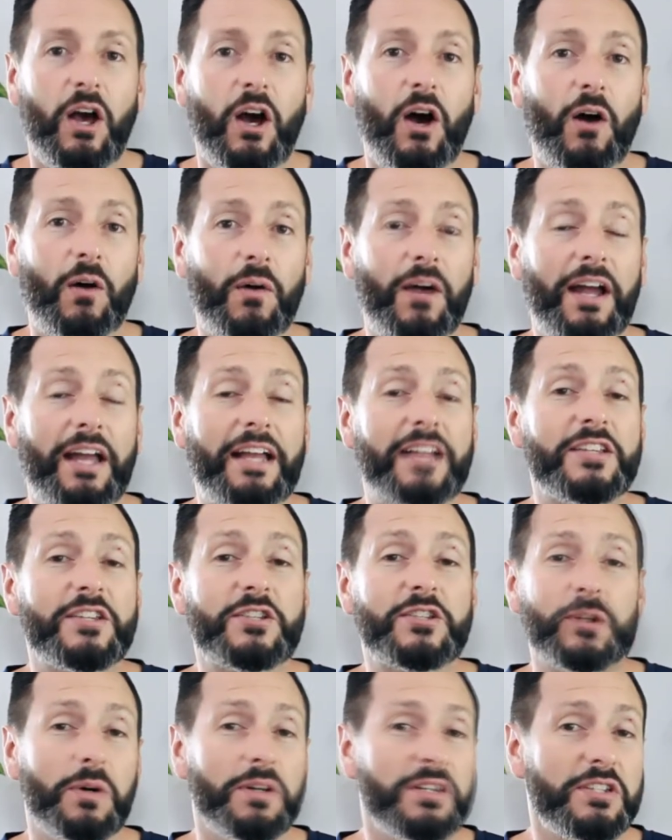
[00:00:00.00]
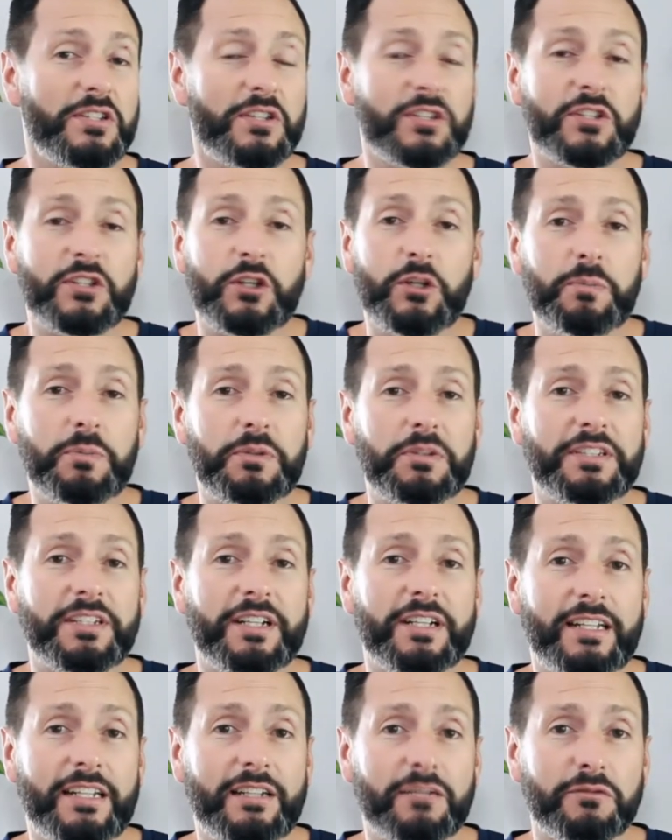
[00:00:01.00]
All right, so what's the scoop with
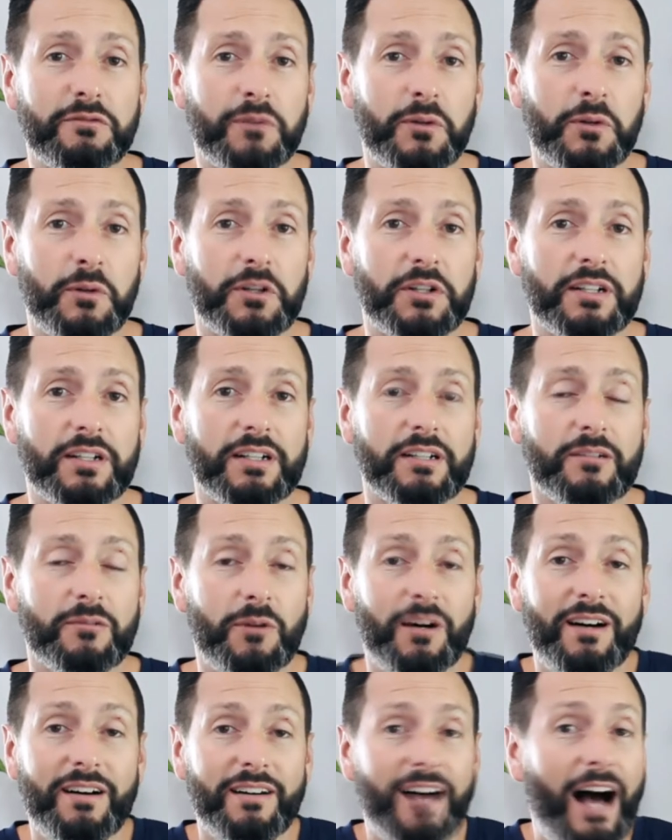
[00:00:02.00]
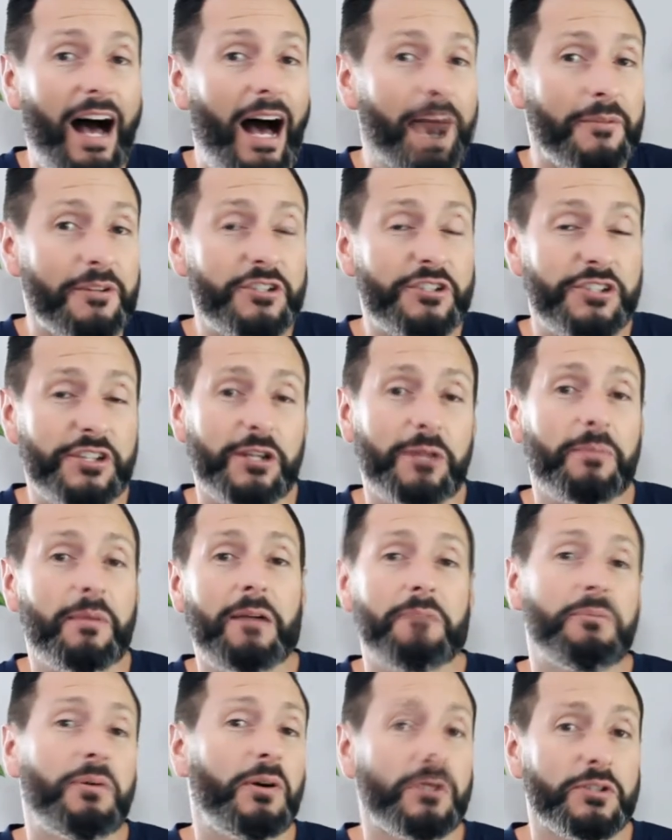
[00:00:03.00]
Dunedin, Florida? Well, I'm going to share my
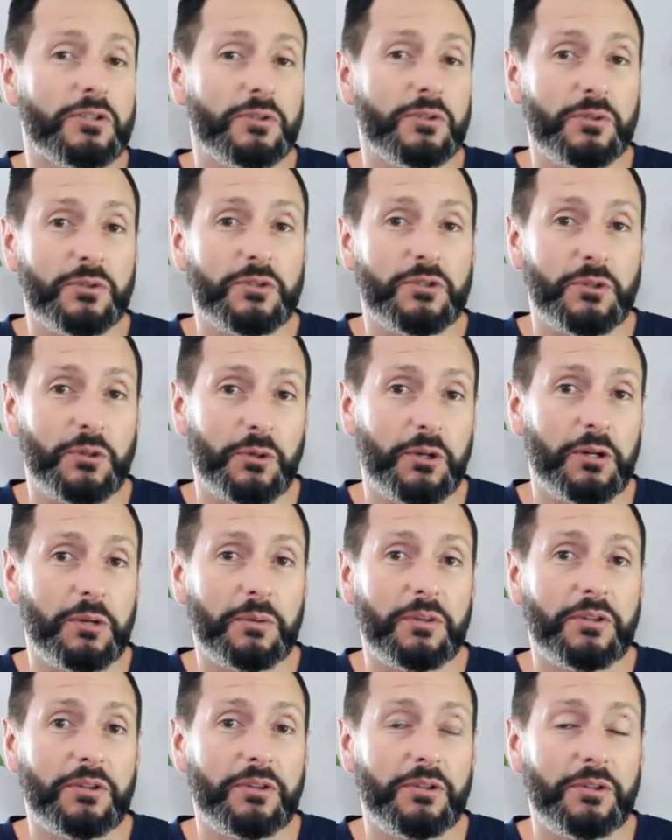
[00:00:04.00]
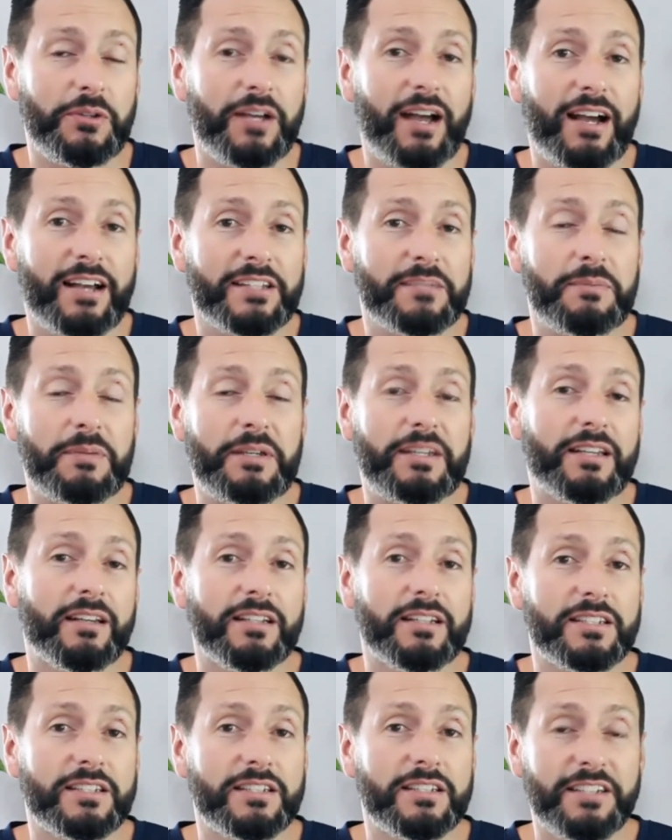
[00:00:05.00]
personal story with you guys
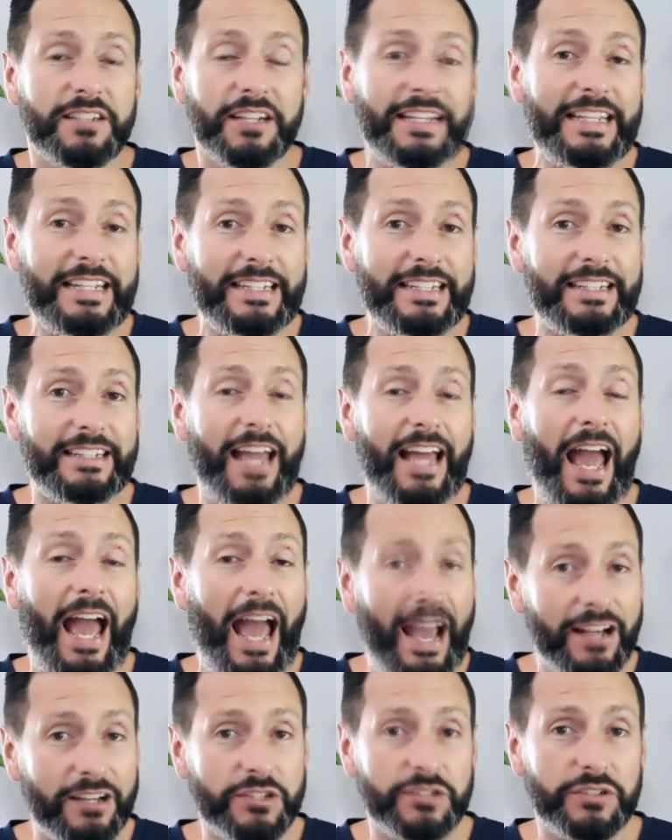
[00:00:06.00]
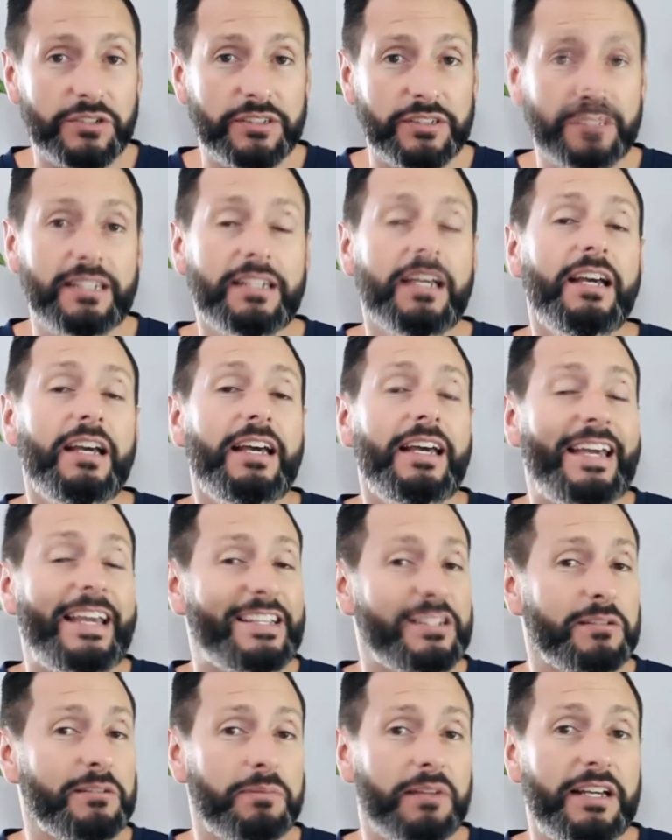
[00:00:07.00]
because Dunedin actually
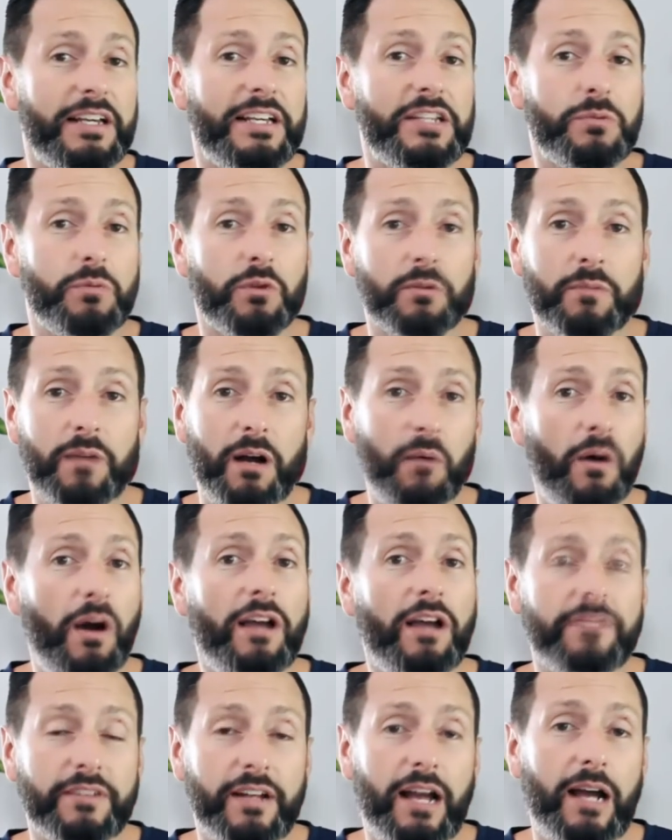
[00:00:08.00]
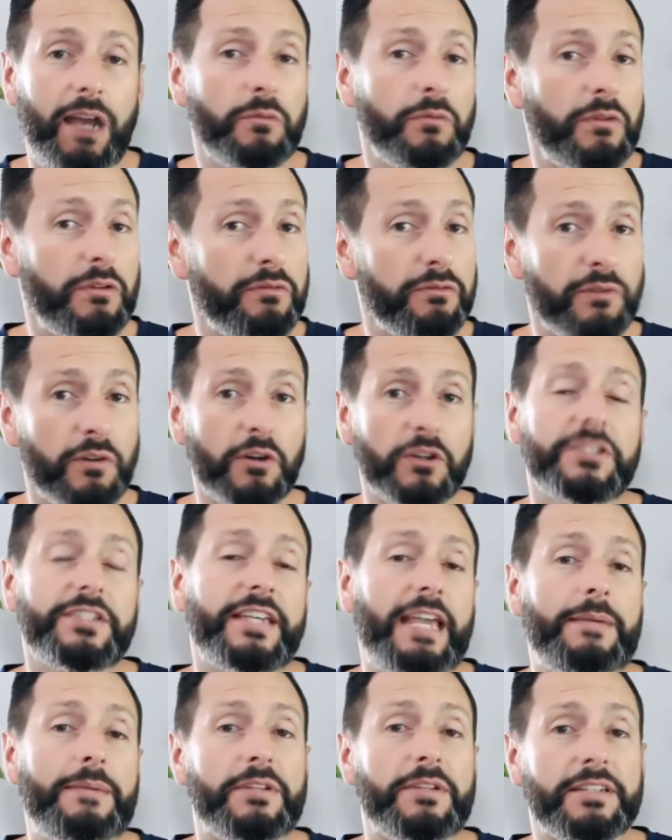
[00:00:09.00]
is a place where my wife and I, when we first
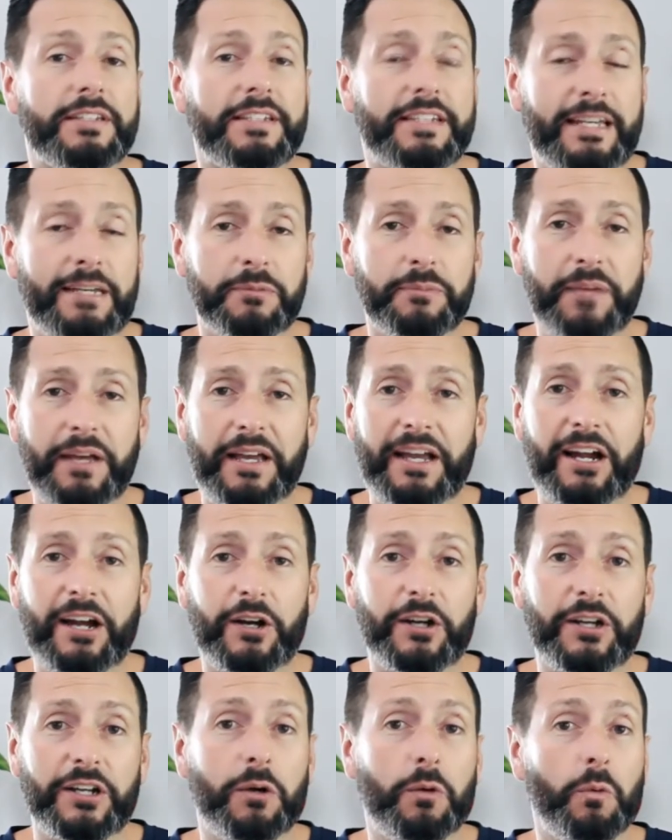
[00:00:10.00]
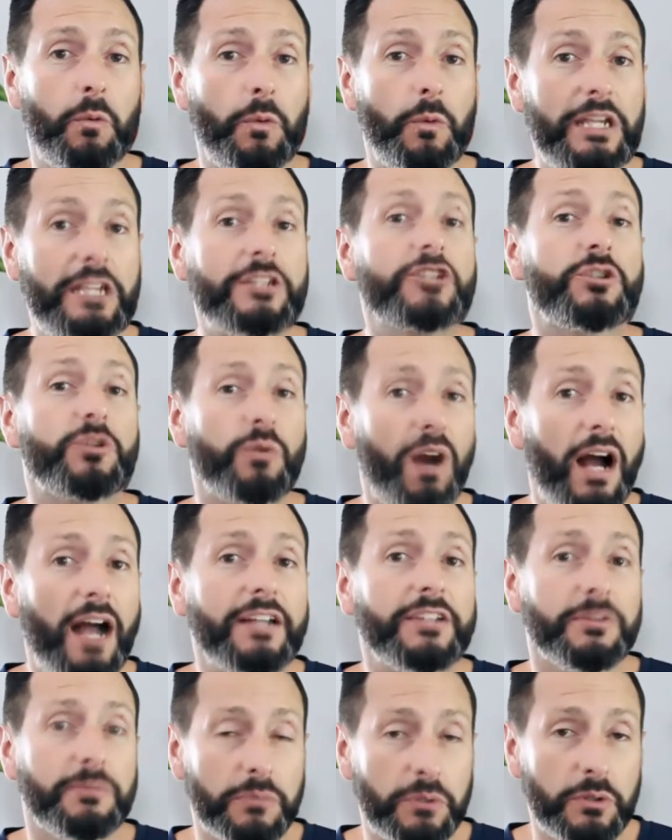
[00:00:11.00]
came to the Tampa Bay area, we
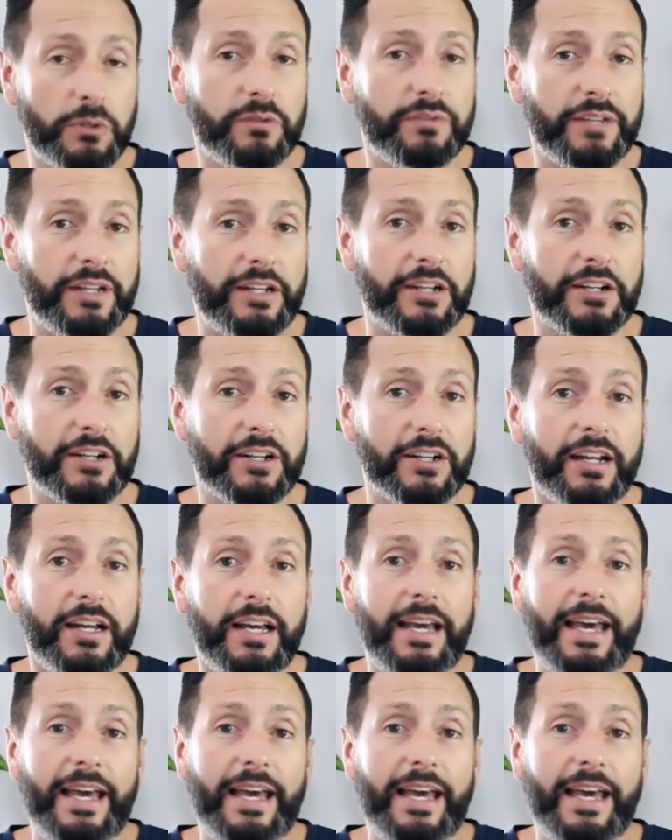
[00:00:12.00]
tried to move here.